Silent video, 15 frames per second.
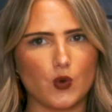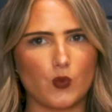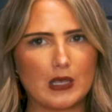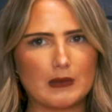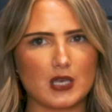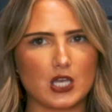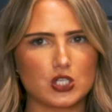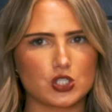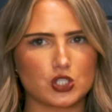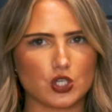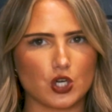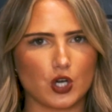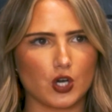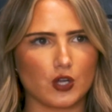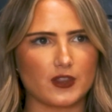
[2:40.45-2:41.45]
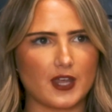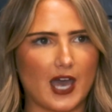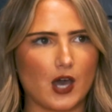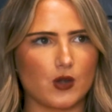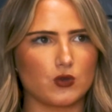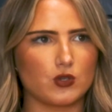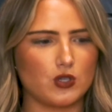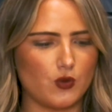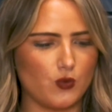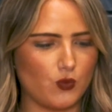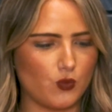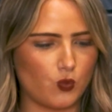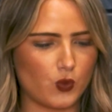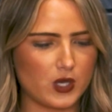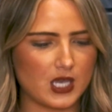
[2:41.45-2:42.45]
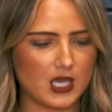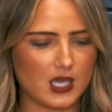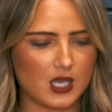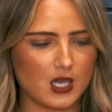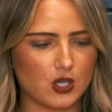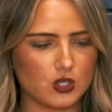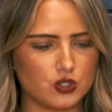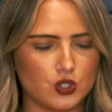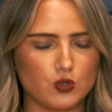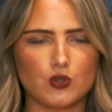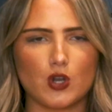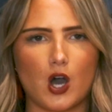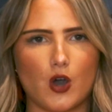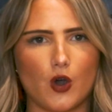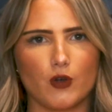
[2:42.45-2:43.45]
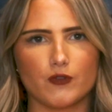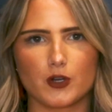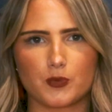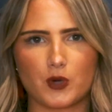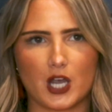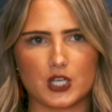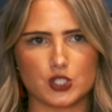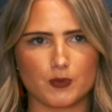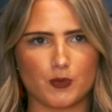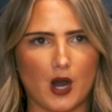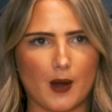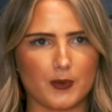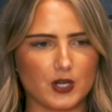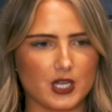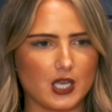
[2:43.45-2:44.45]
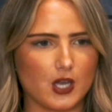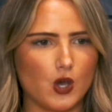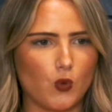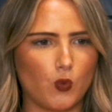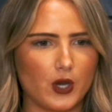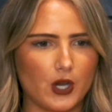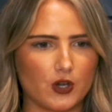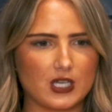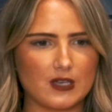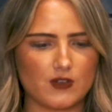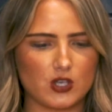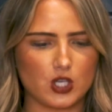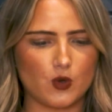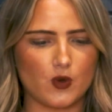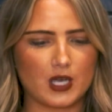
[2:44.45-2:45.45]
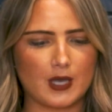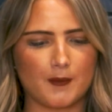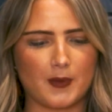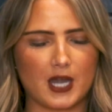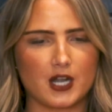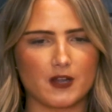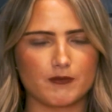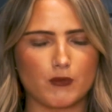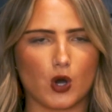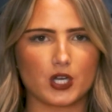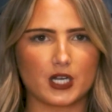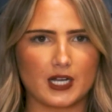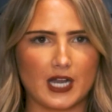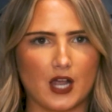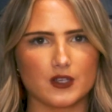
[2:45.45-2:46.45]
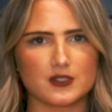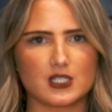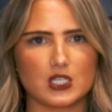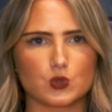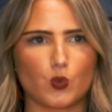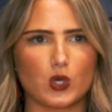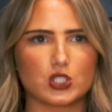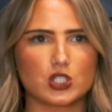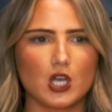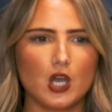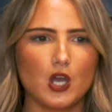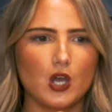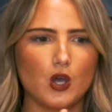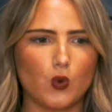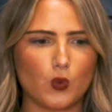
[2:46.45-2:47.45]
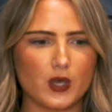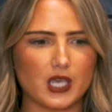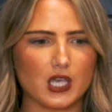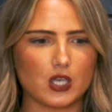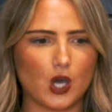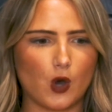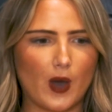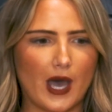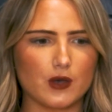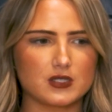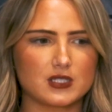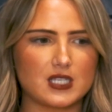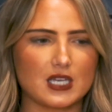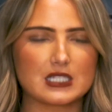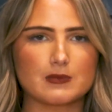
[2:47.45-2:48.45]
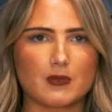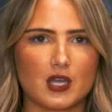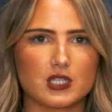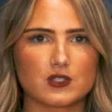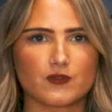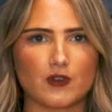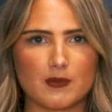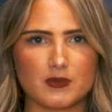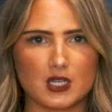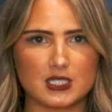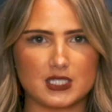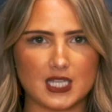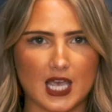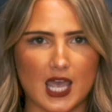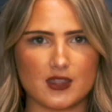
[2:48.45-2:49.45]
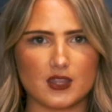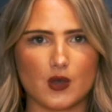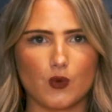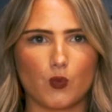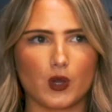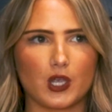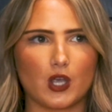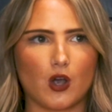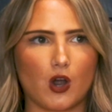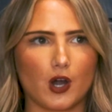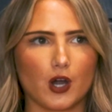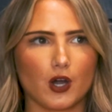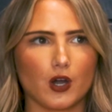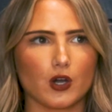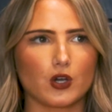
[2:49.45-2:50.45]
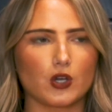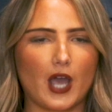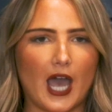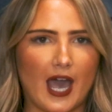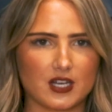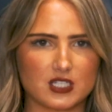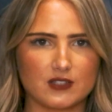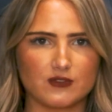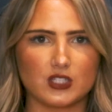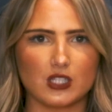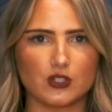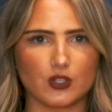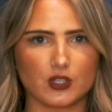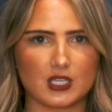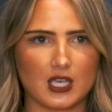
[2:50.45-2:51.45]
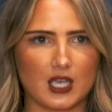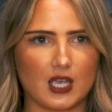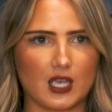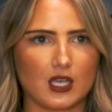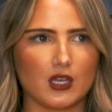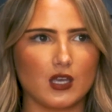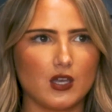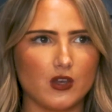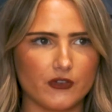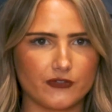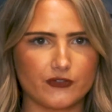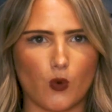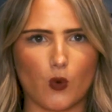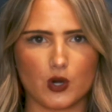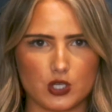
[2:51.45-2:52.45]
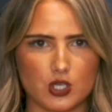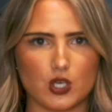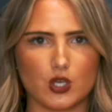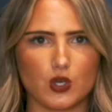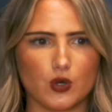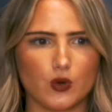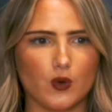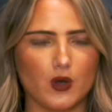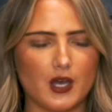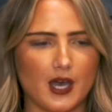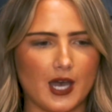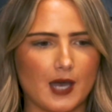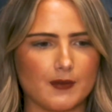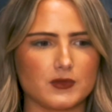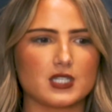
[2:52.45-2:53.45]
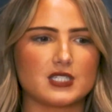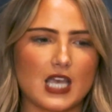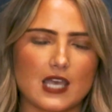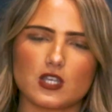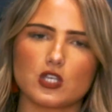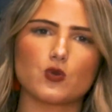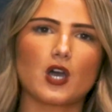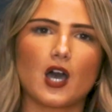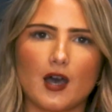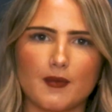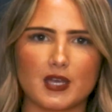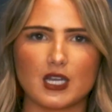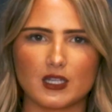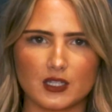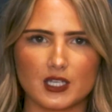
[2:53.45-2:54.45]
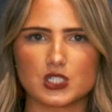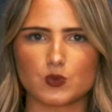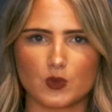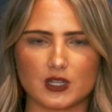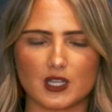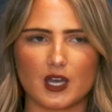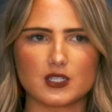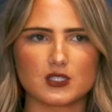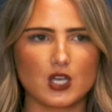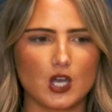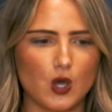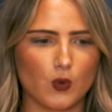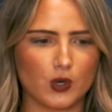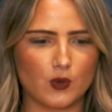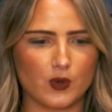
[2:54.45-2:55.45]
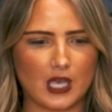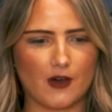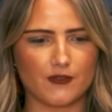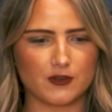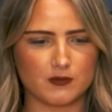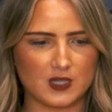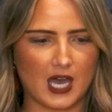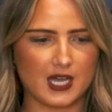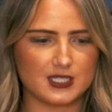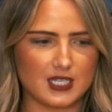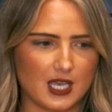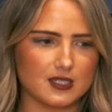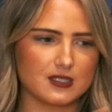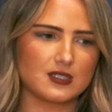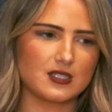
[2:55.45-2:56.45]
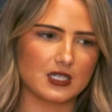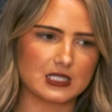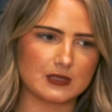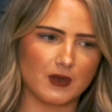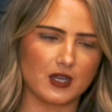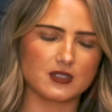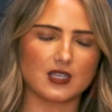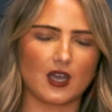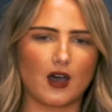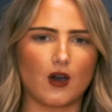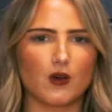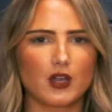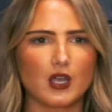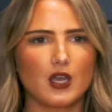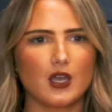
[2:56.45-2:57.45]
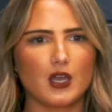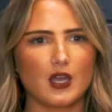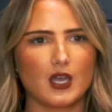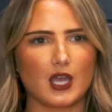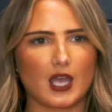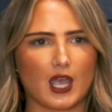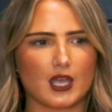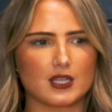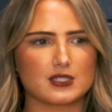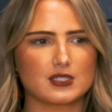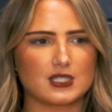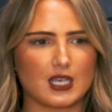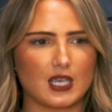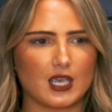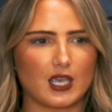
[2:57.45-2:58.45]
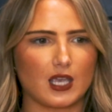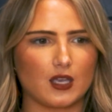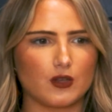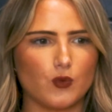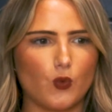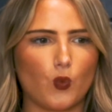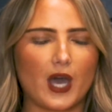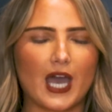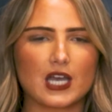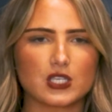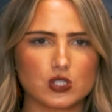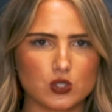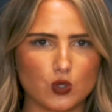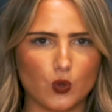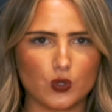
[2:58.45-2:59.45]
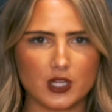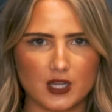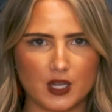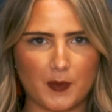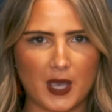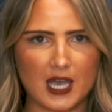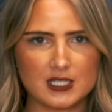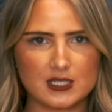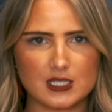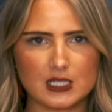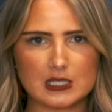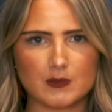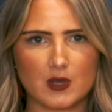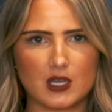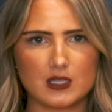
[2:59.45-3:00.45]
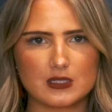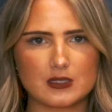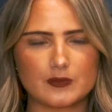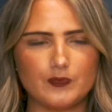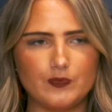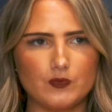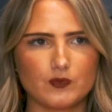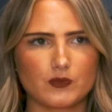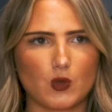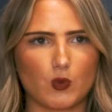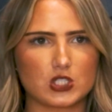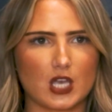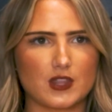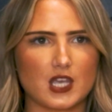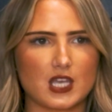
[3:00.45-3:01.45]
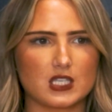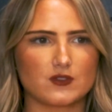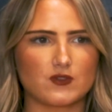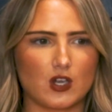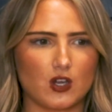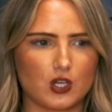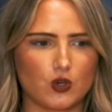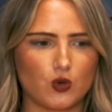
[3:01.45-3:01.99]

we make sure that we do not overprice your property. We are giving you a competitive market analysis, which we go out 6 months from the day that we are actively looking for you, the day that you come in and list with us. We're going out from that date 6 months out and seeing what has sold in the past 6 months, which I think is very